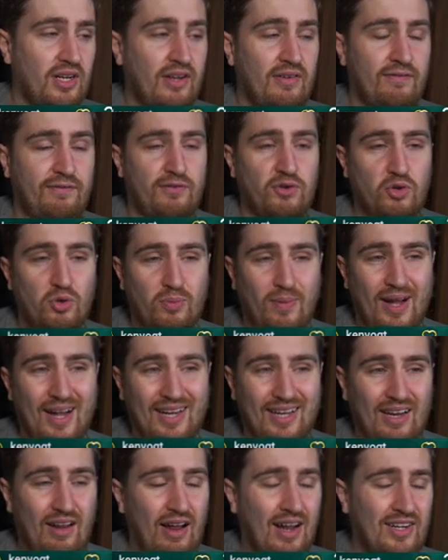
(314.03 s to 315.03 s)
At
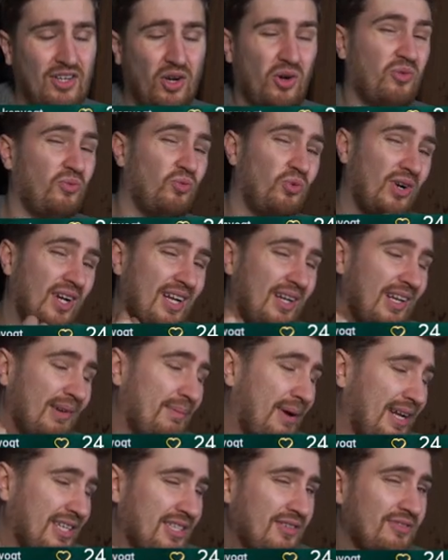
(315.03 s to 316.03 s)
fullback, I don't really
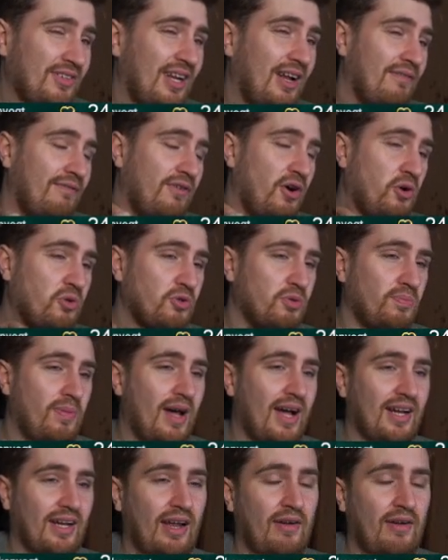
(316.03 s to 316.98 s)
massively like false back.